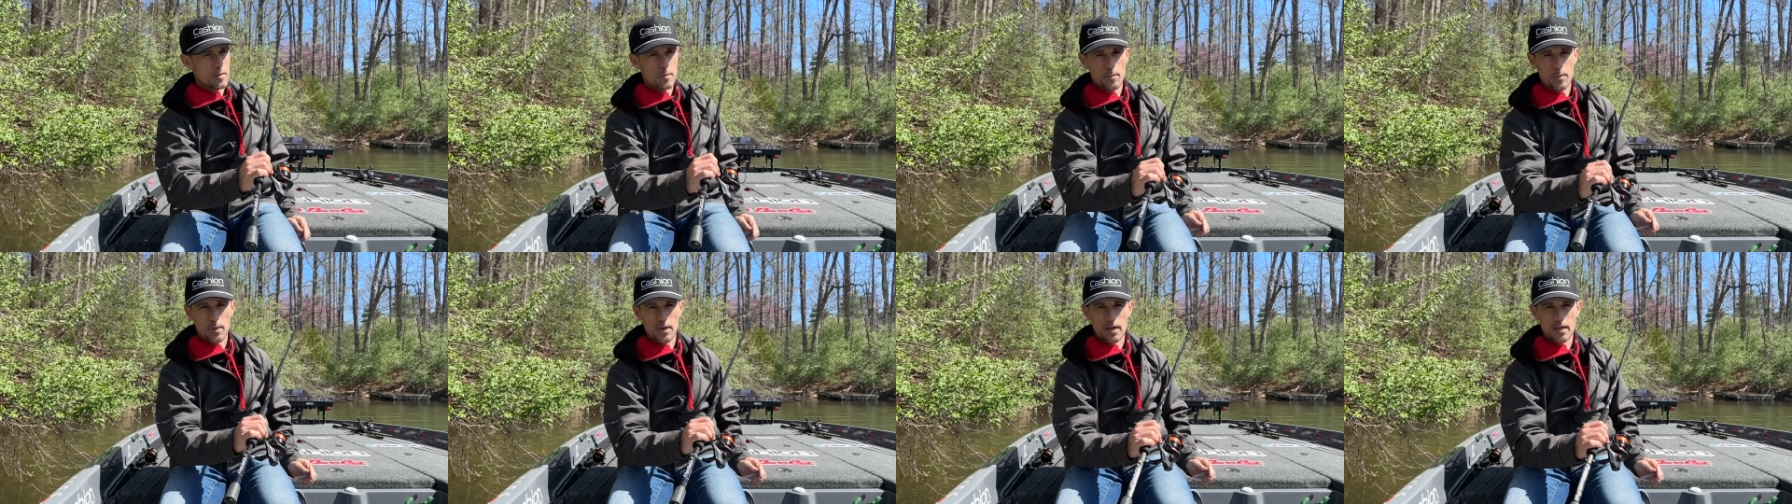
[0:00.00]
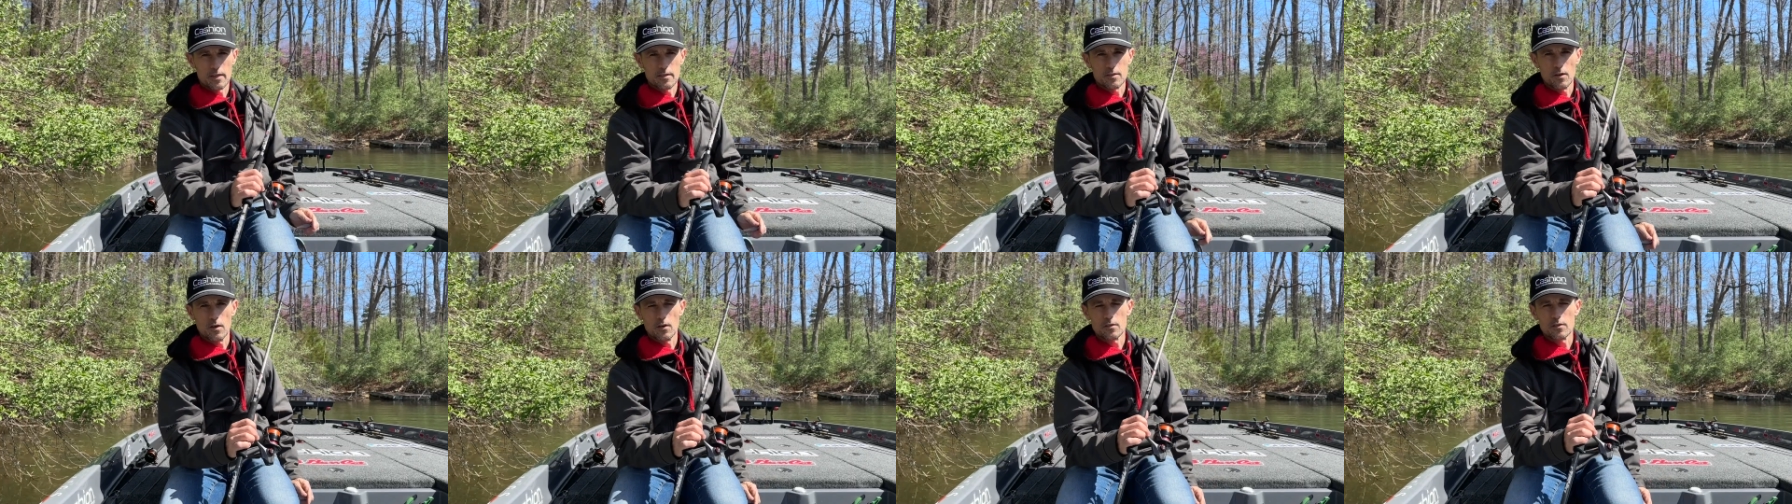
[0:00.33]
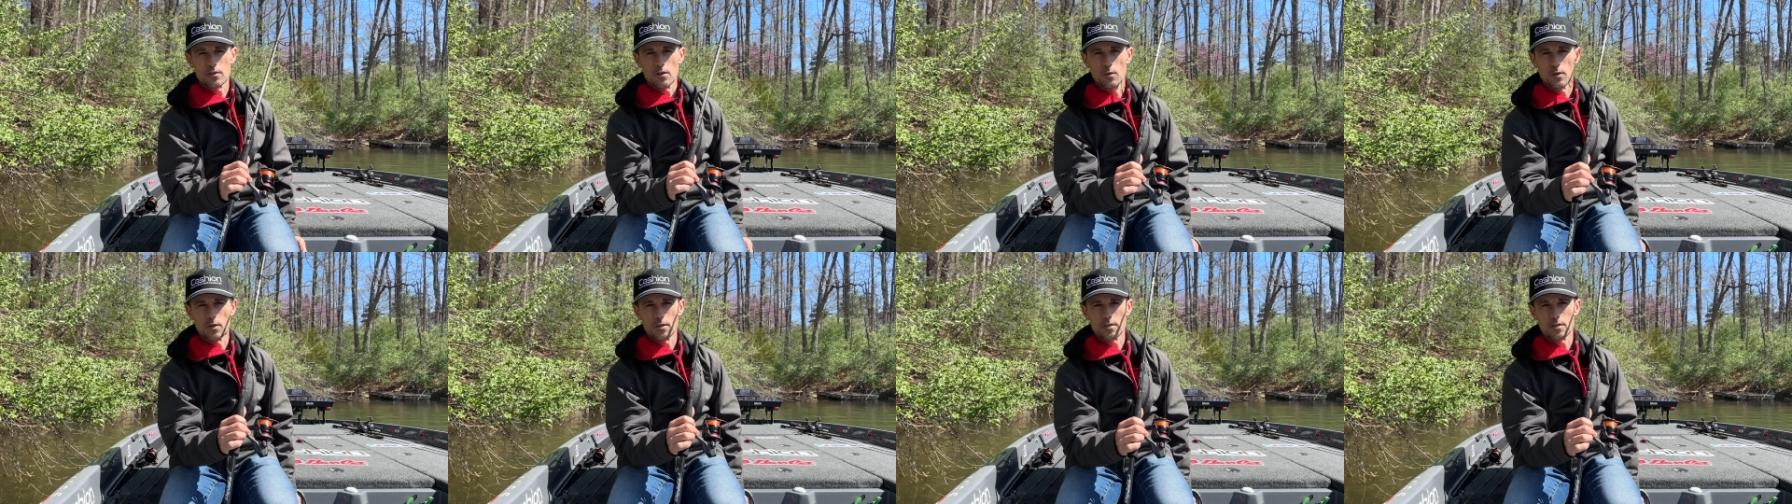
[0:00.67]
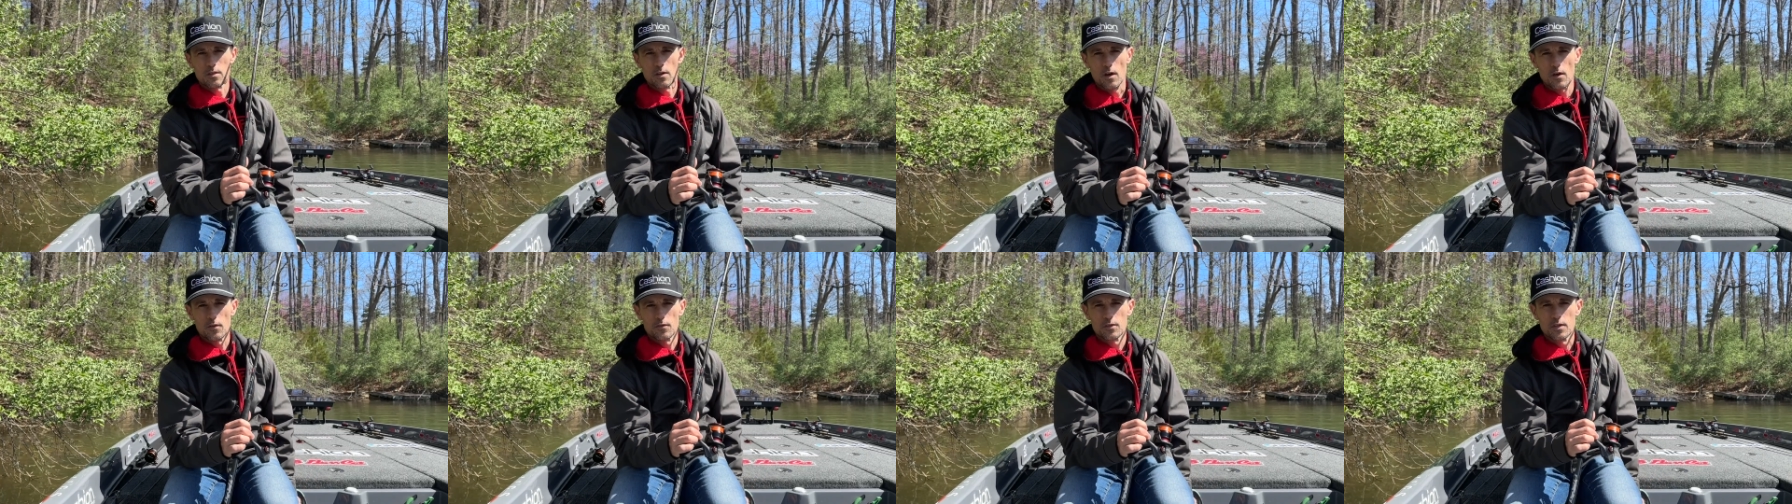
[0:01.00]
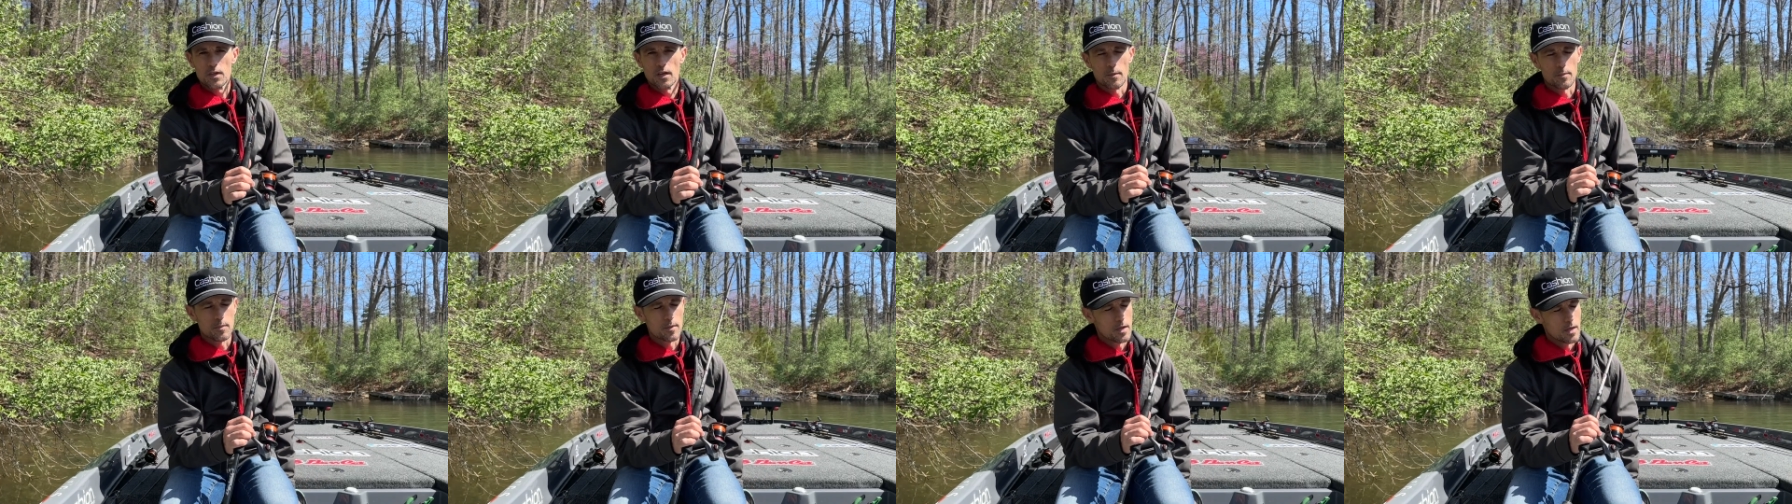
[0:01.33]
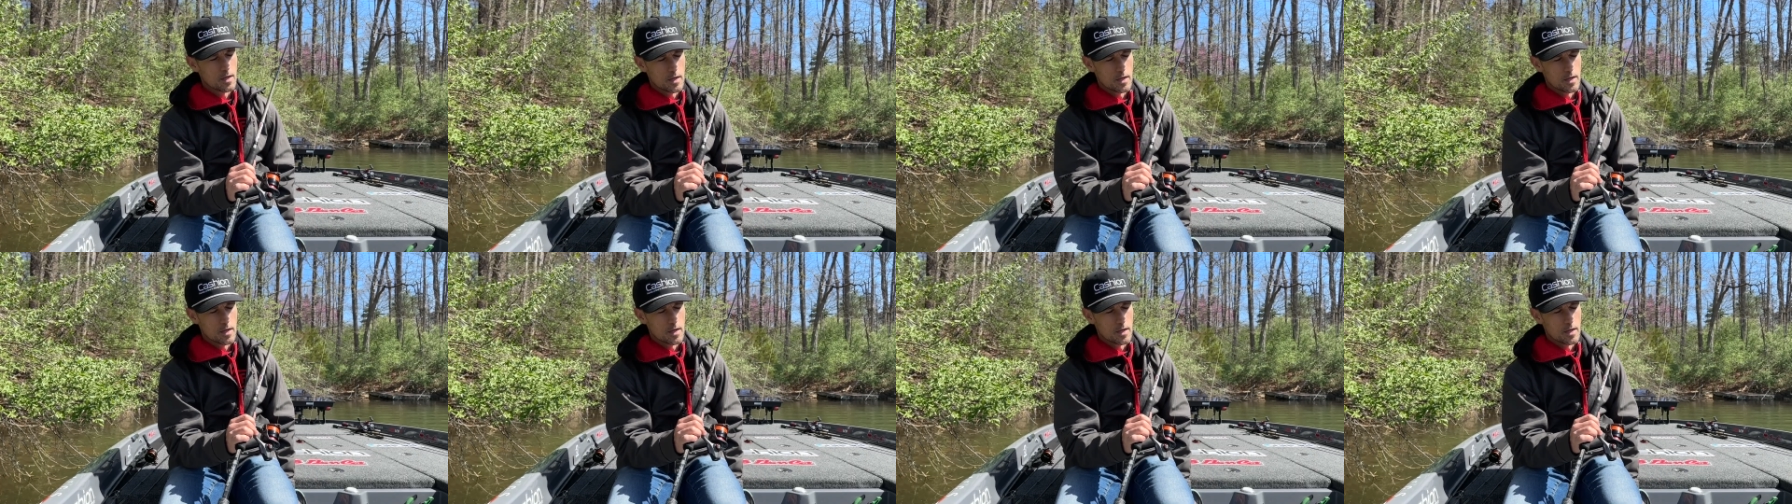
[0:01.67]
but it's also a soft tip.